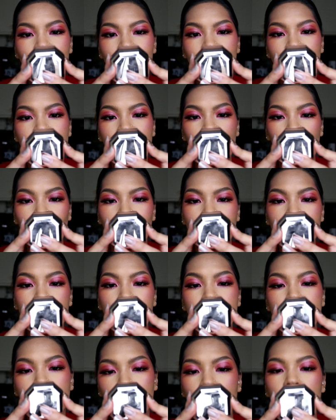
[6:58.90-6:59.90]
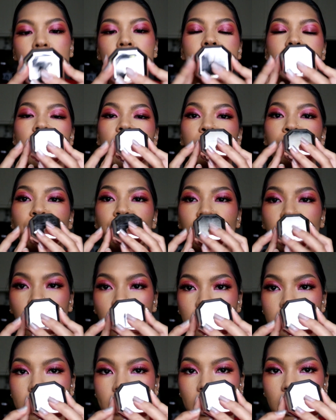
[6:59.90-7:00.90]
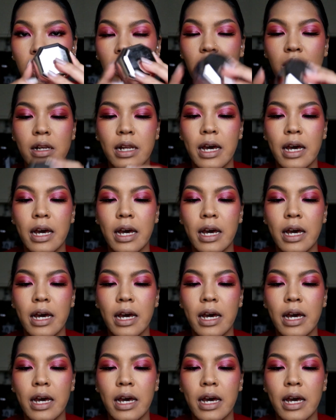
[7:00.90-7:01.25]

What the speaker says: Fairy Balm in Rosé on